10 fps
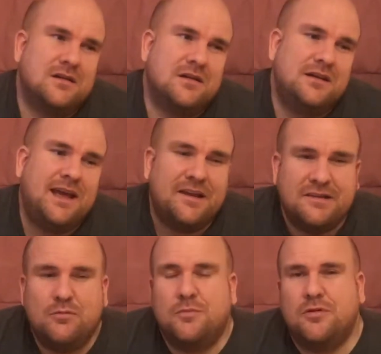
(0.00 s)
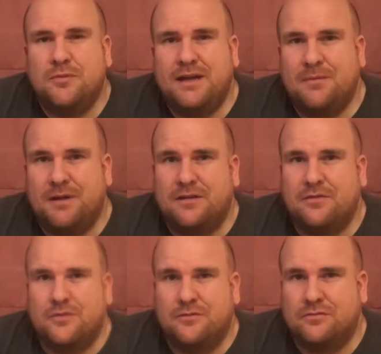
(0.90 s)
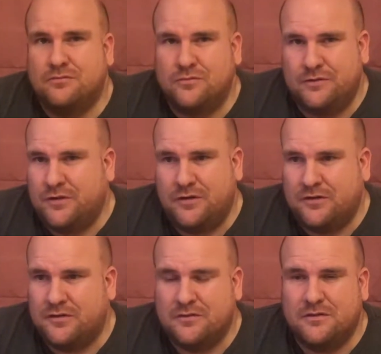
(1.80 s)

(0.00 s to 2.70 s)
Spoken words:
yes, it would probably get better reviews.